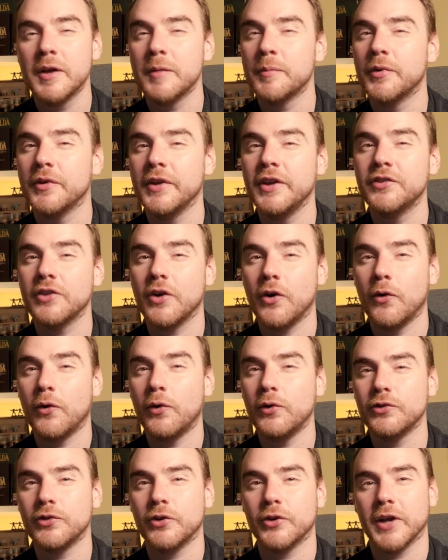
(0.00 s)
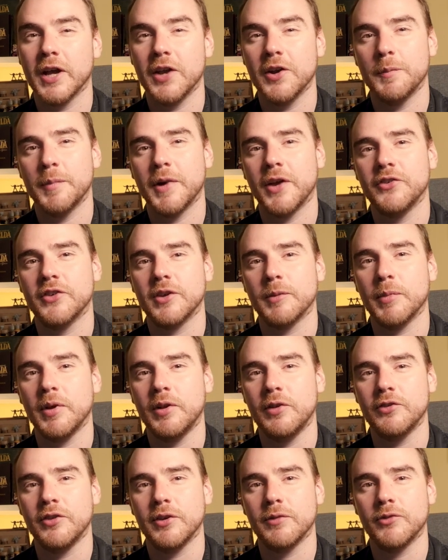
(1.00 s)
but he's also gained a passing
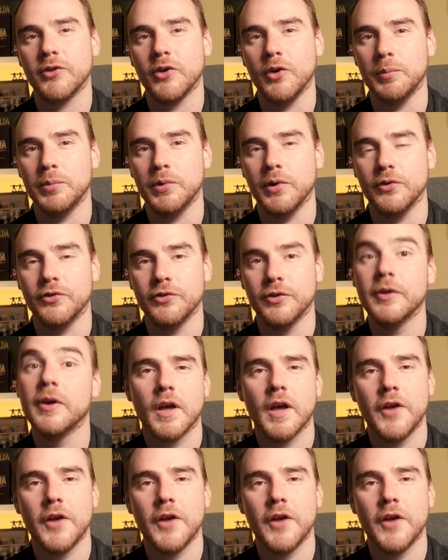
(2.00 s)
ability of 2+.